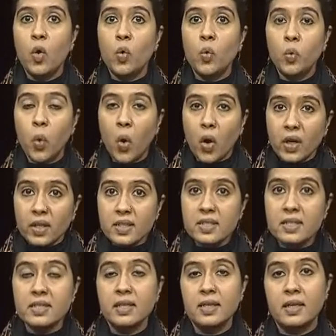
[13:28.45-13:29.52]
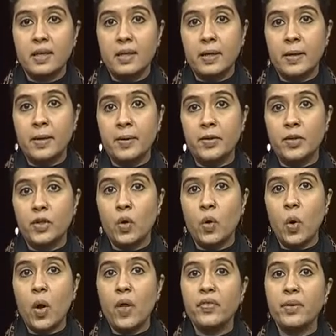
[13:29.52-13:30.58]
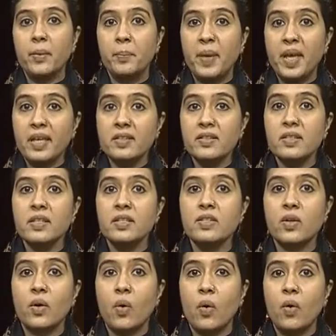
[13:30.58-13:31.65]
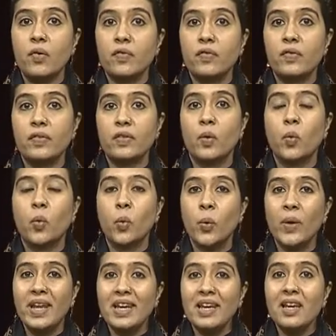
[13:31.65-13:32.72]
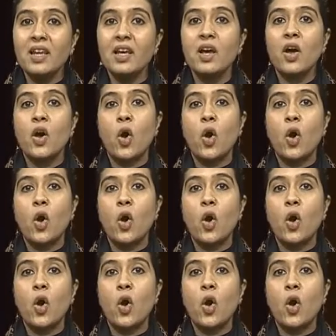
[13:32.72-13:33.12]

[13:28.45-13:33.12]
was uh, you know on the basis of the will